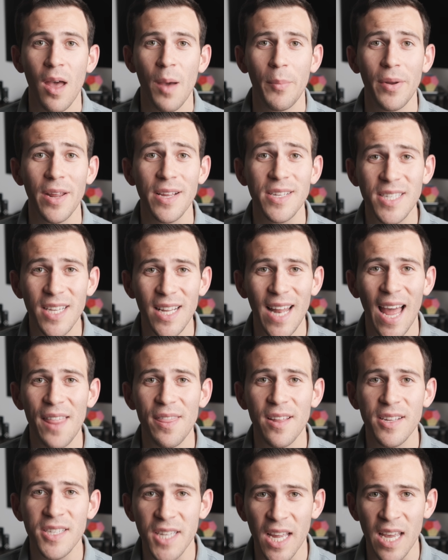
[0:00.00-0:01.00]
but it still had
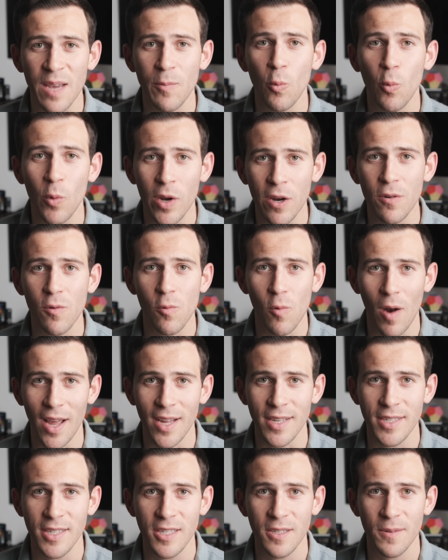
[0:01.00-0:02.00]
the same weird
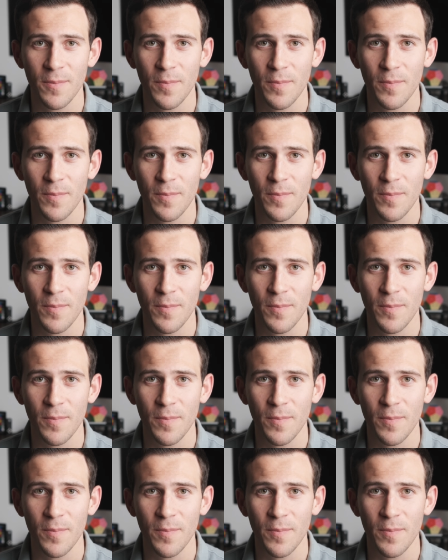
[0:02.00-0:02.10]
reds.